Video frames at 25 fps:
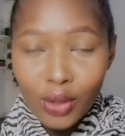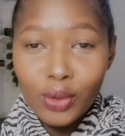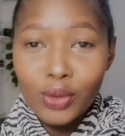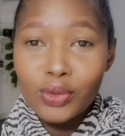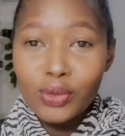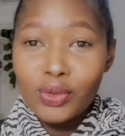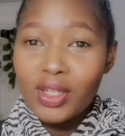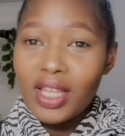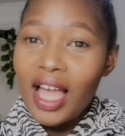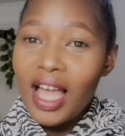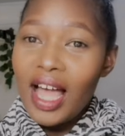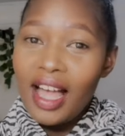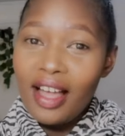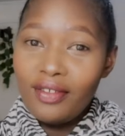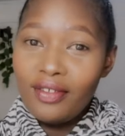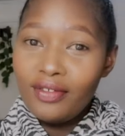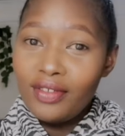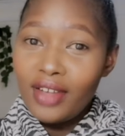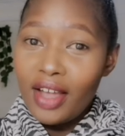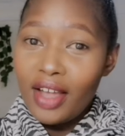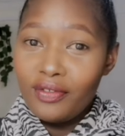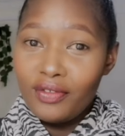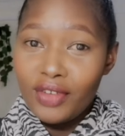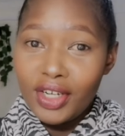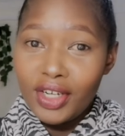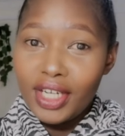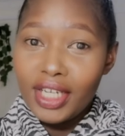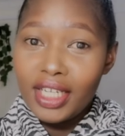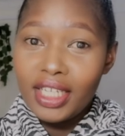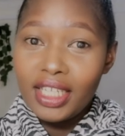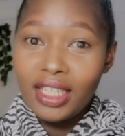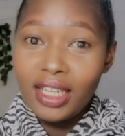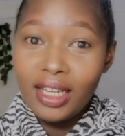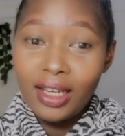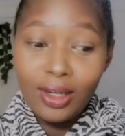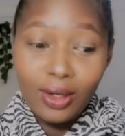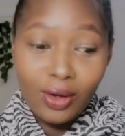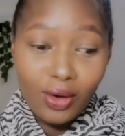Because we have a
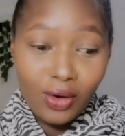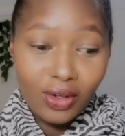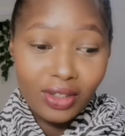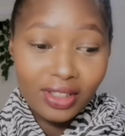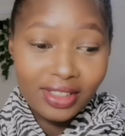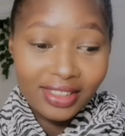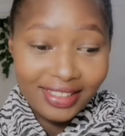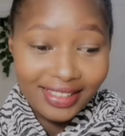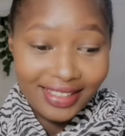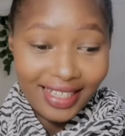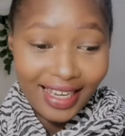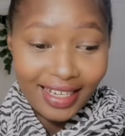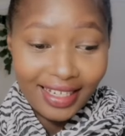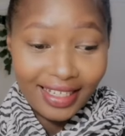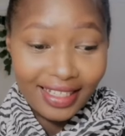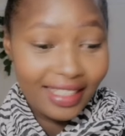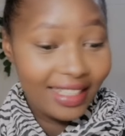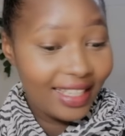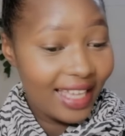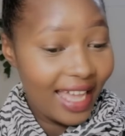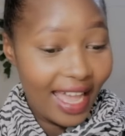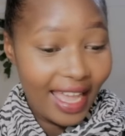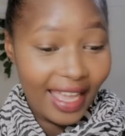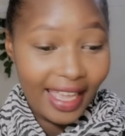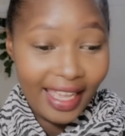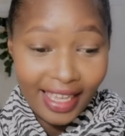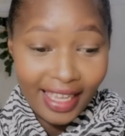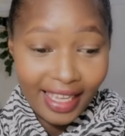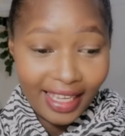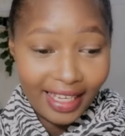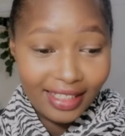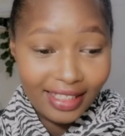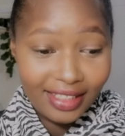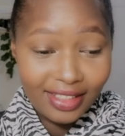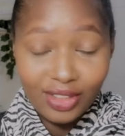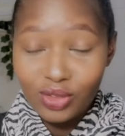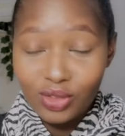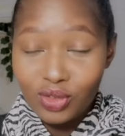very long journey
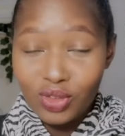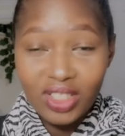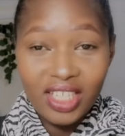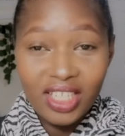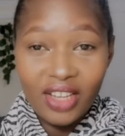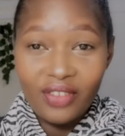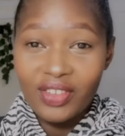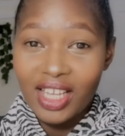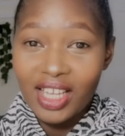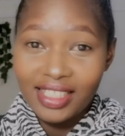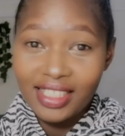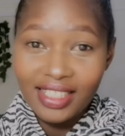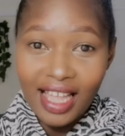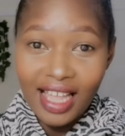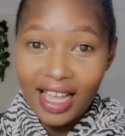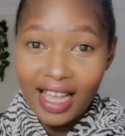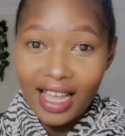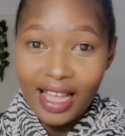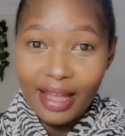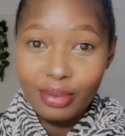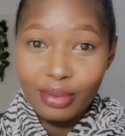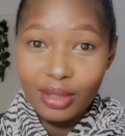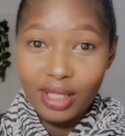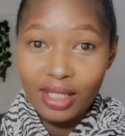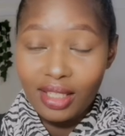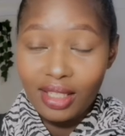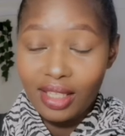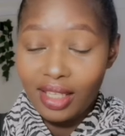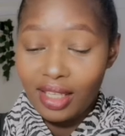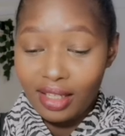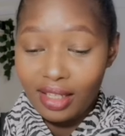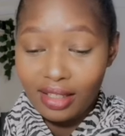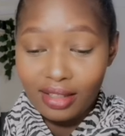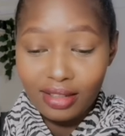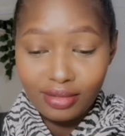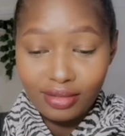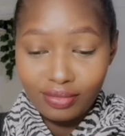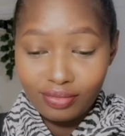ahead.
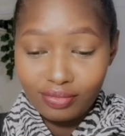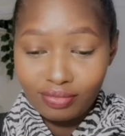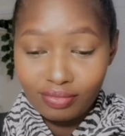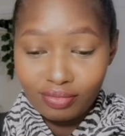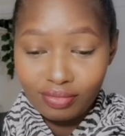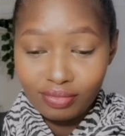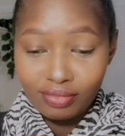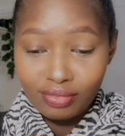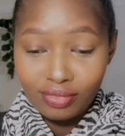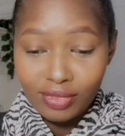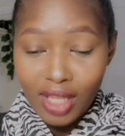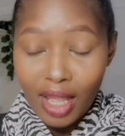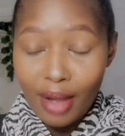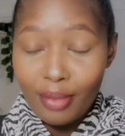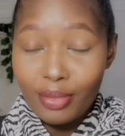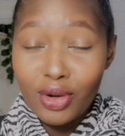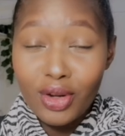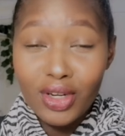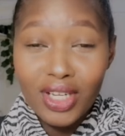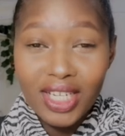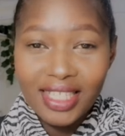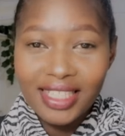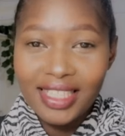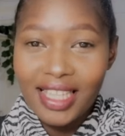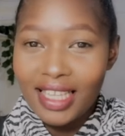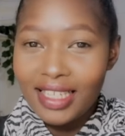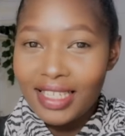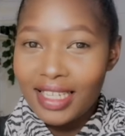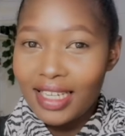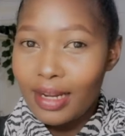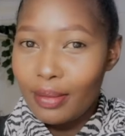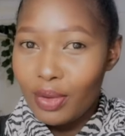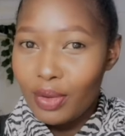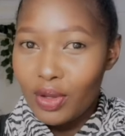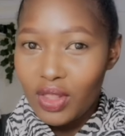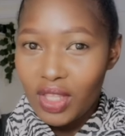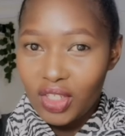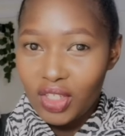And I'm not
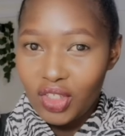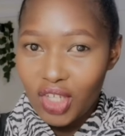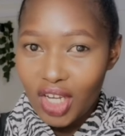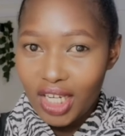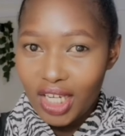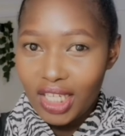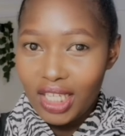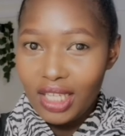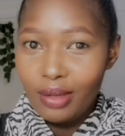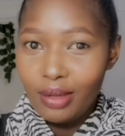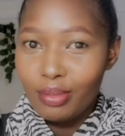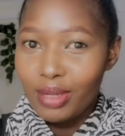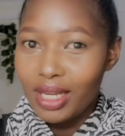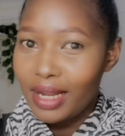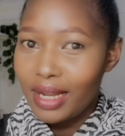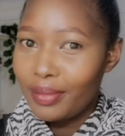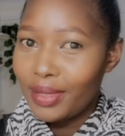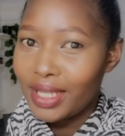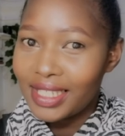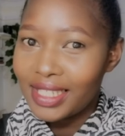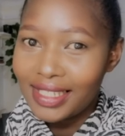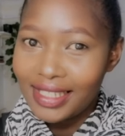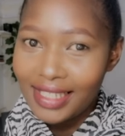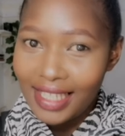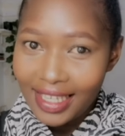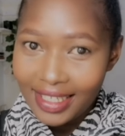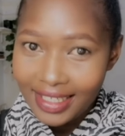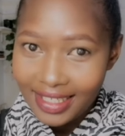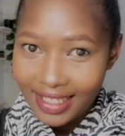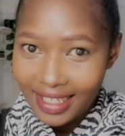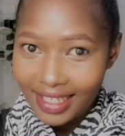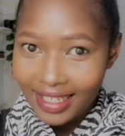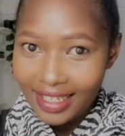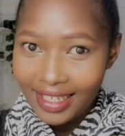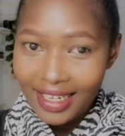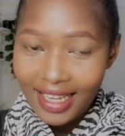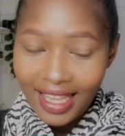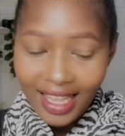excited about the journey, but I'm
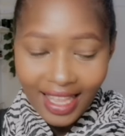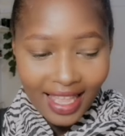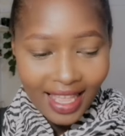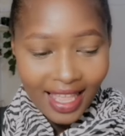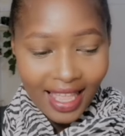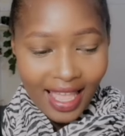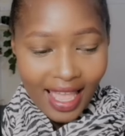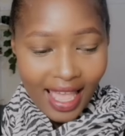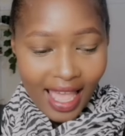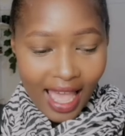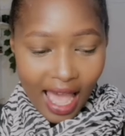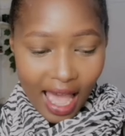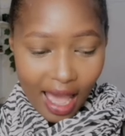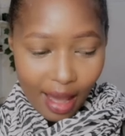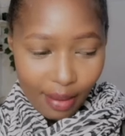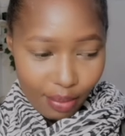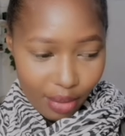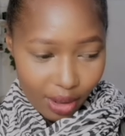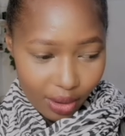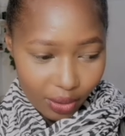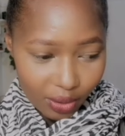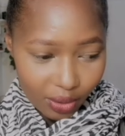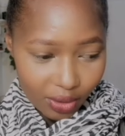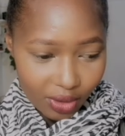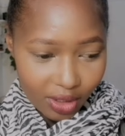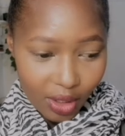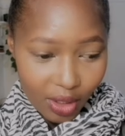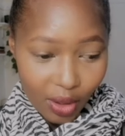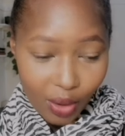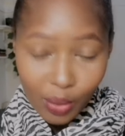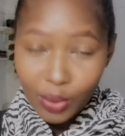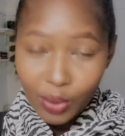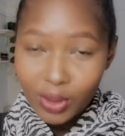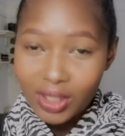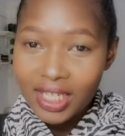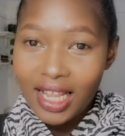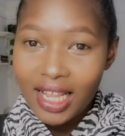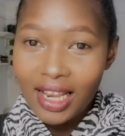excited about
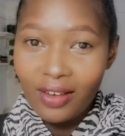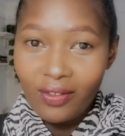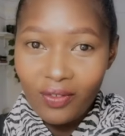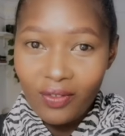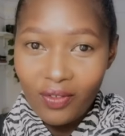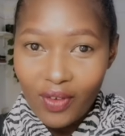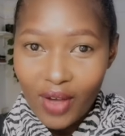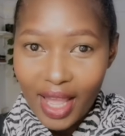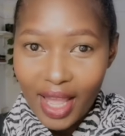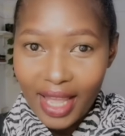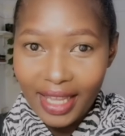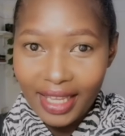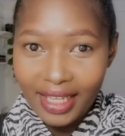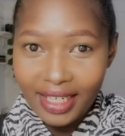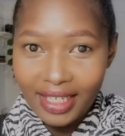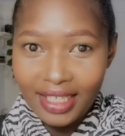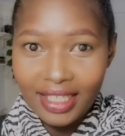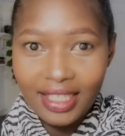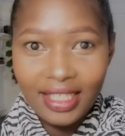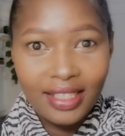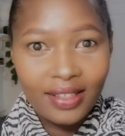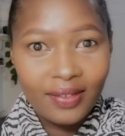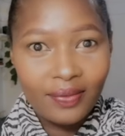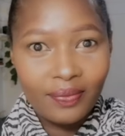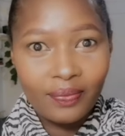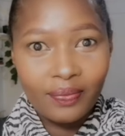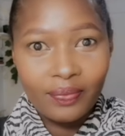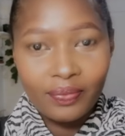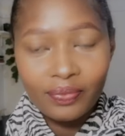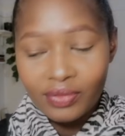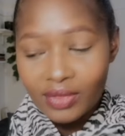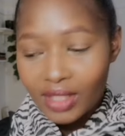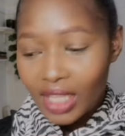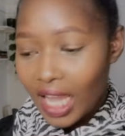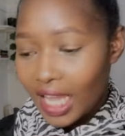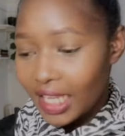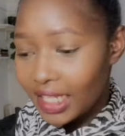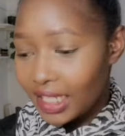what I'll find
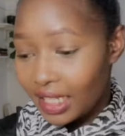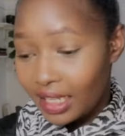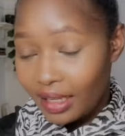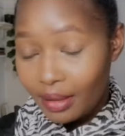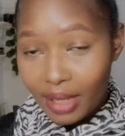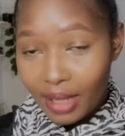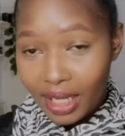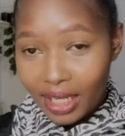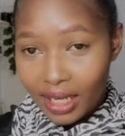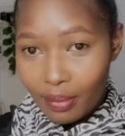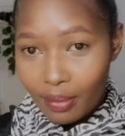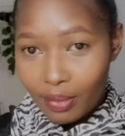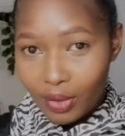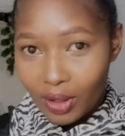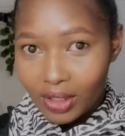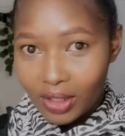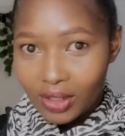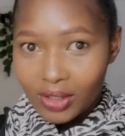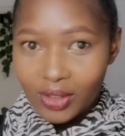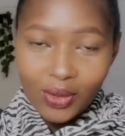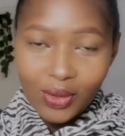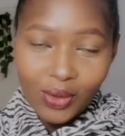at Imara Mall.